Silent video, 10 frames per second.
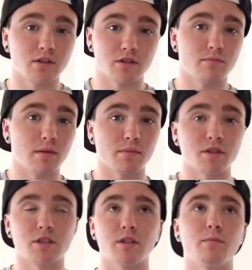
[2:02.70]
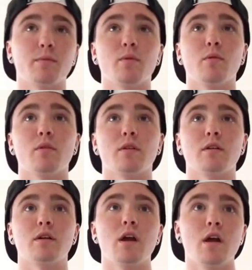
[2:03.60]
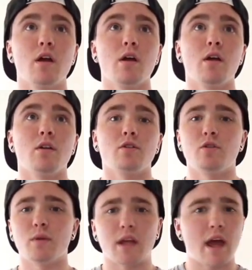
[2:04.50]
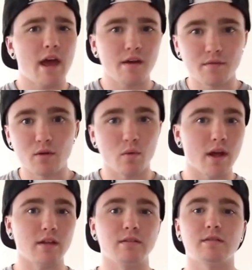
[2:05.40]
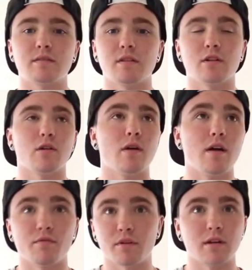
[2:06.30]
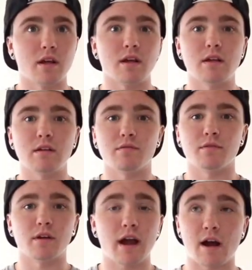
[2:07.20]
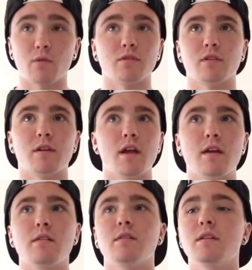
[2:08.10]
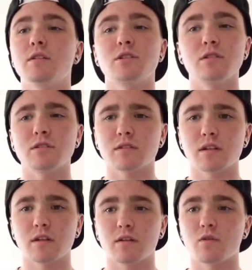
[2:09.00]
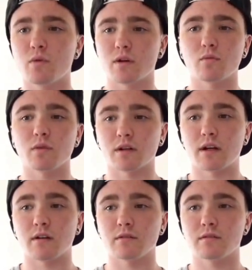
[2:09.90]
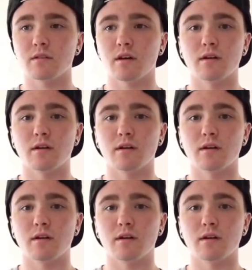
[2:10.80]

gym membership or doing heavy weights every day for hours on end. It's just like quick workouts,